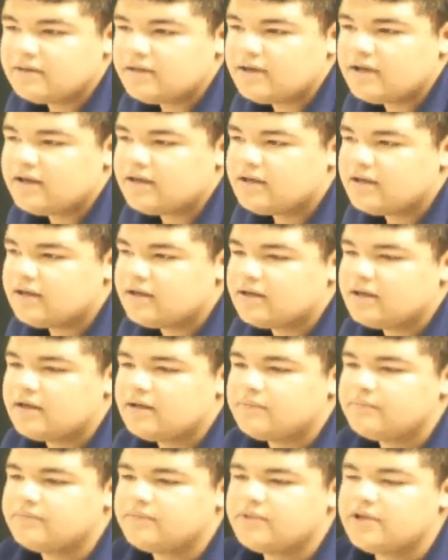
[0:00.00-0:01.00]
get
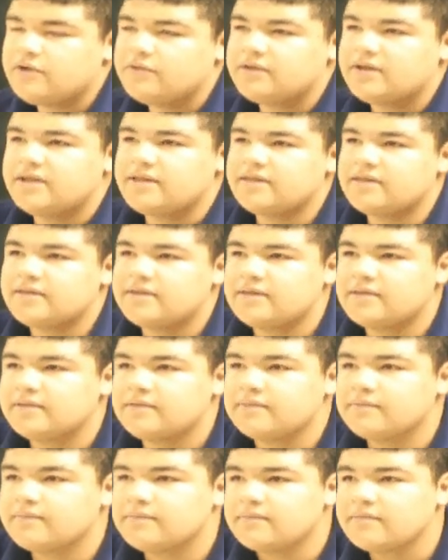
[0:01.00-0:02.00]
notice
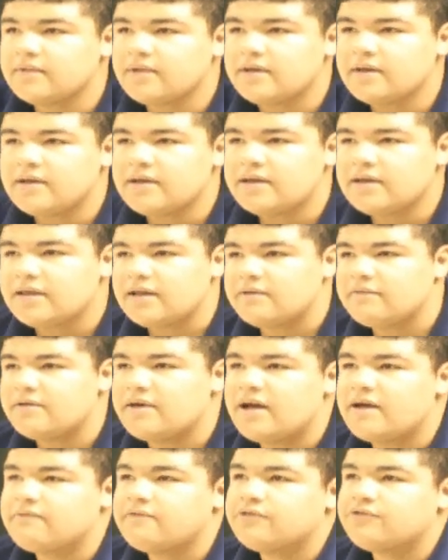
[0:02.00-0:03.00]
that
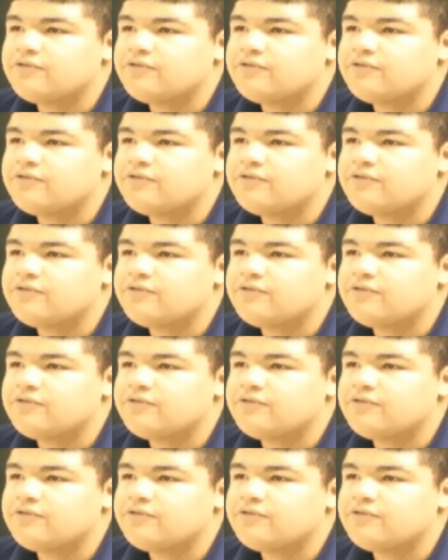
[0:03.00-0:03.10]
we're having